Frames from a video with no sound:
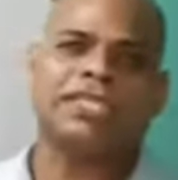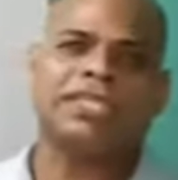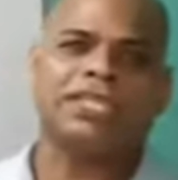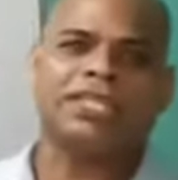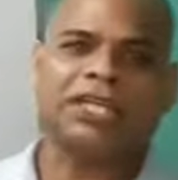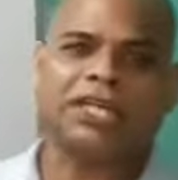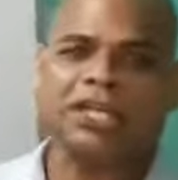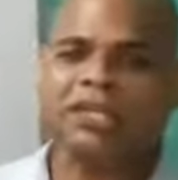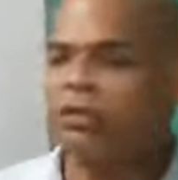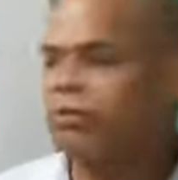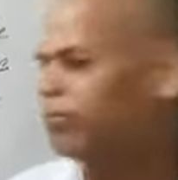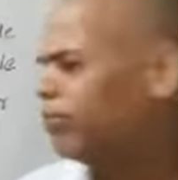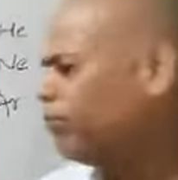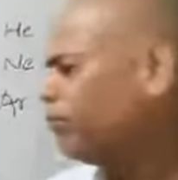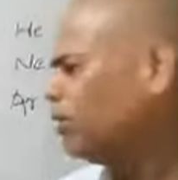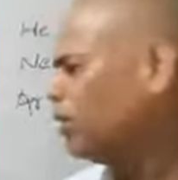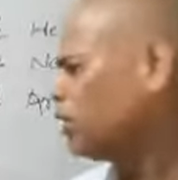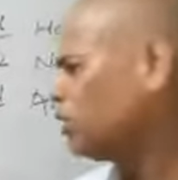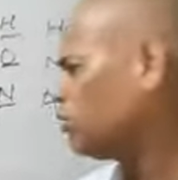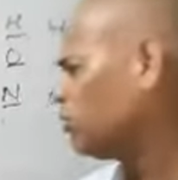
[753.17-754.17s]
a
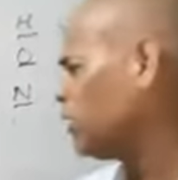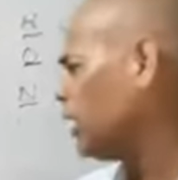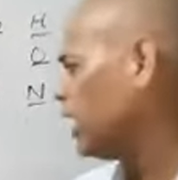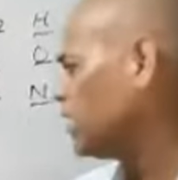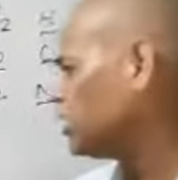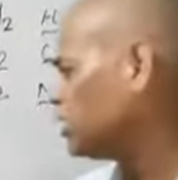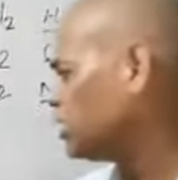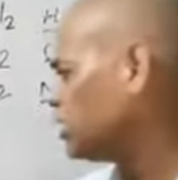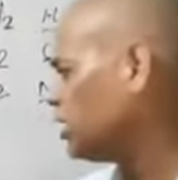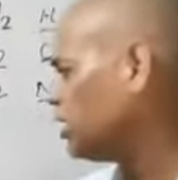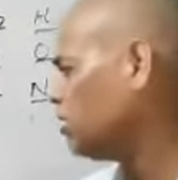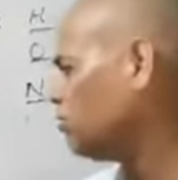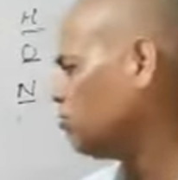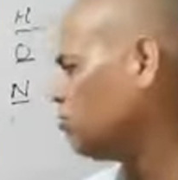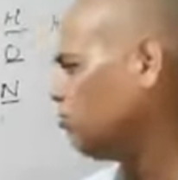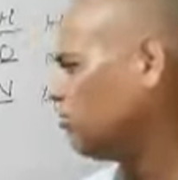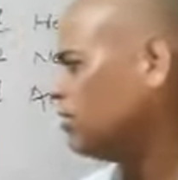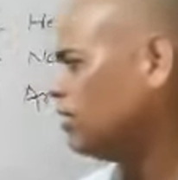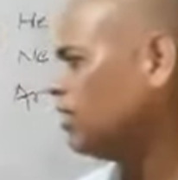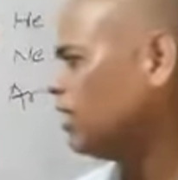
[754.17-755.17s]
dream to
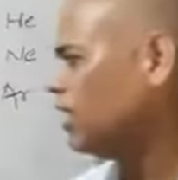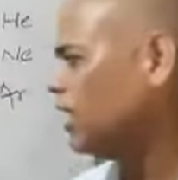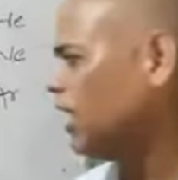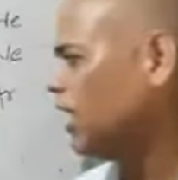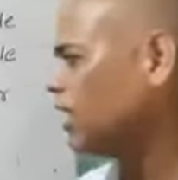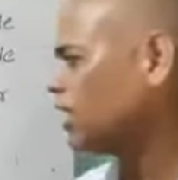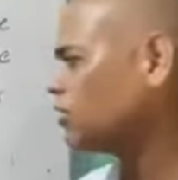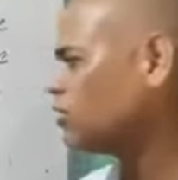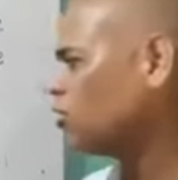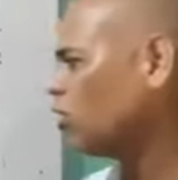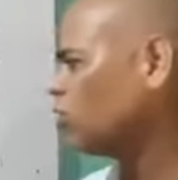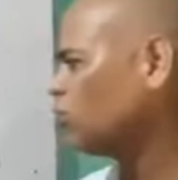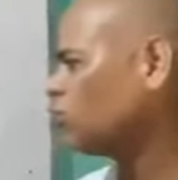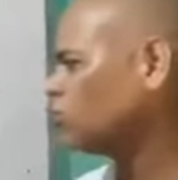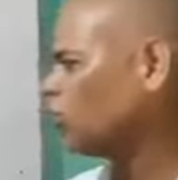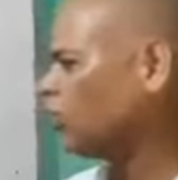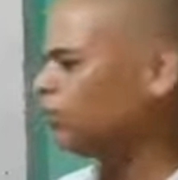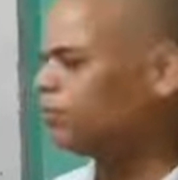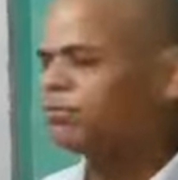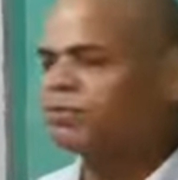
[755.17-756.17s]
achieve
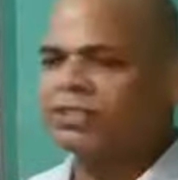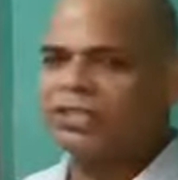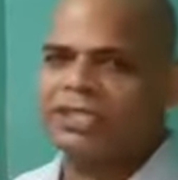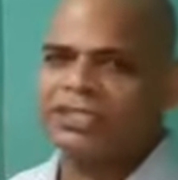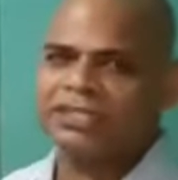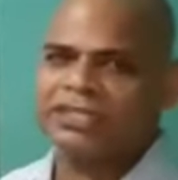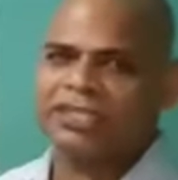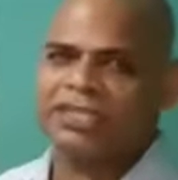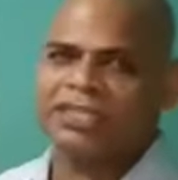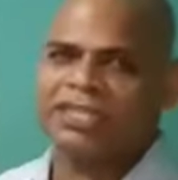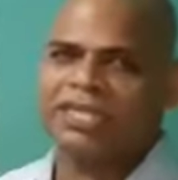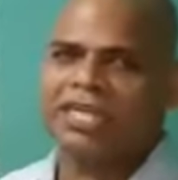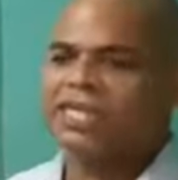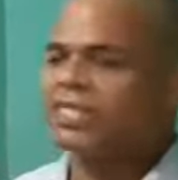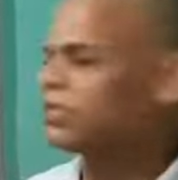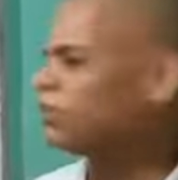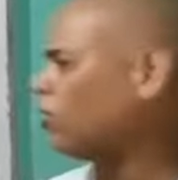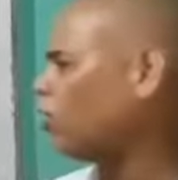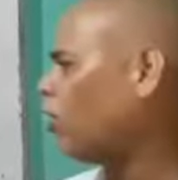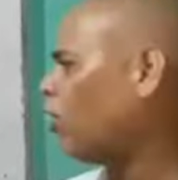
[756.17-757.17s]
electronic configuration
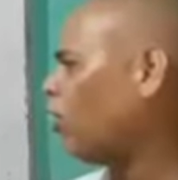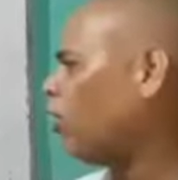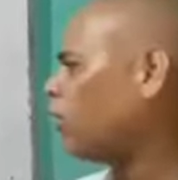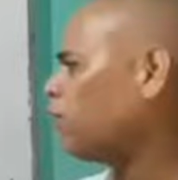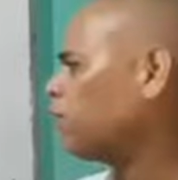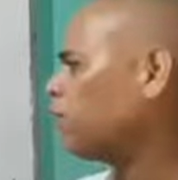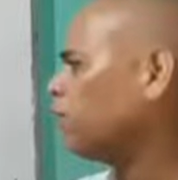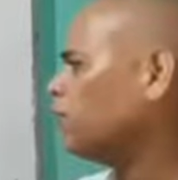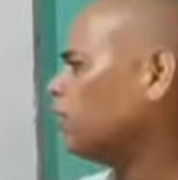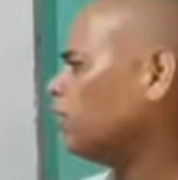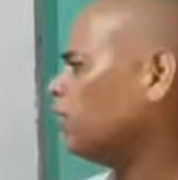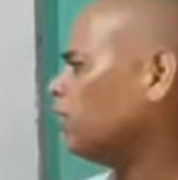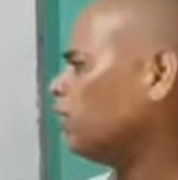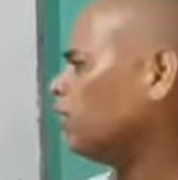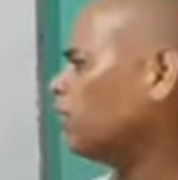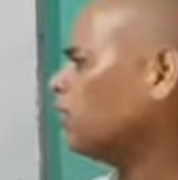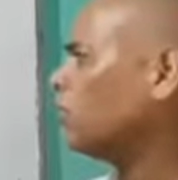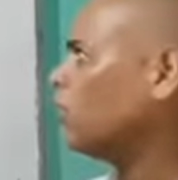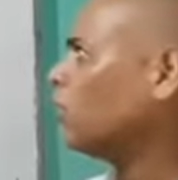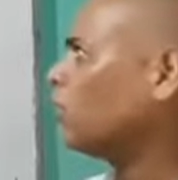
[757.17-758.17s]
like of
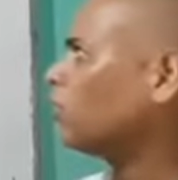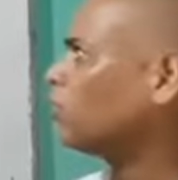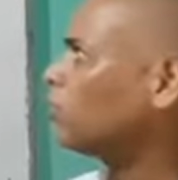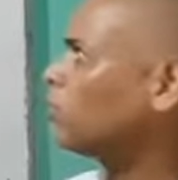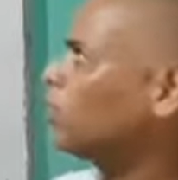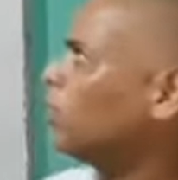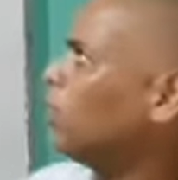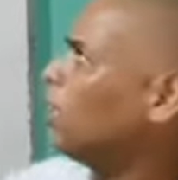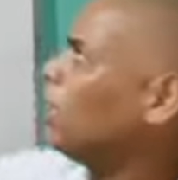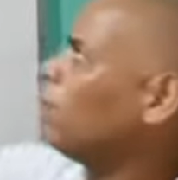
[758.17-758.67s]
neon.